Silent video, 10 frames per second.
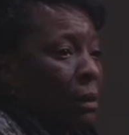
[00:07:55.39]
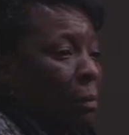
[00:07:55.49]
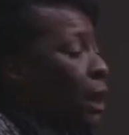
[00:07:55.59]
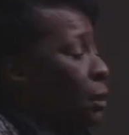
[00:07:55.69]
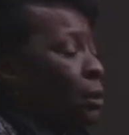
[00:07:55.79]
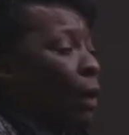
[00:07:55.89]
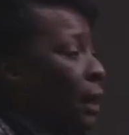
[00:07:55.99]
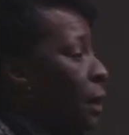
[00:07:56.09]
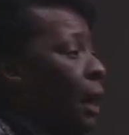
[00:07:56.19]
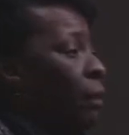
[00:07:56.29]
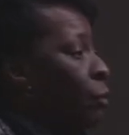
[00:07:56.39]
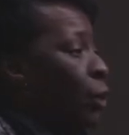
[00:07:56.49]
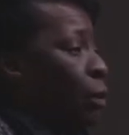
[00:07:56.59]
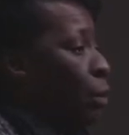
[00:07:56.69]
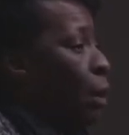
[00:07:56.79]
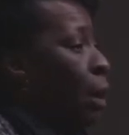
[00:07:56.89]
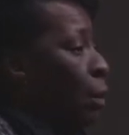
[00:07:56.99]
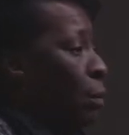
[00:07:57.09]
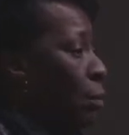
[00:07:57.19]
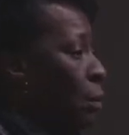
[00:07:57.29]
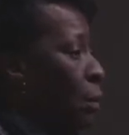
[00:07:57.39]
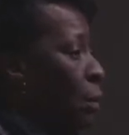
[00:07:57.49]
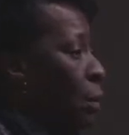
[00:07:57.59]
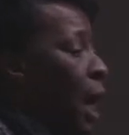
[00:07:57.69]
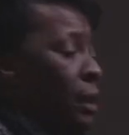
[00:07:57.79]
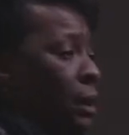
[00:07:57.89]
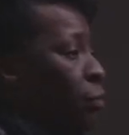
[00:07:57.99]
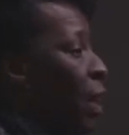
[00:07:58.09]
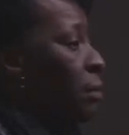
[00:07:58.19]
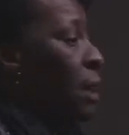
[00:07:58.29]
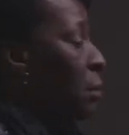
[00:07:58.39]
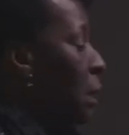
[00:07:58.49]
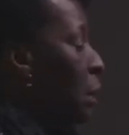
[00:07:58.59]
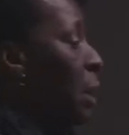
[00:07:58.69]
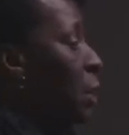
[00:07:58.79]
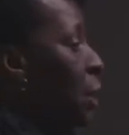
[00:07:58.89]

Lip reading: Because no, I didn't have a funeral home. I just found out this is my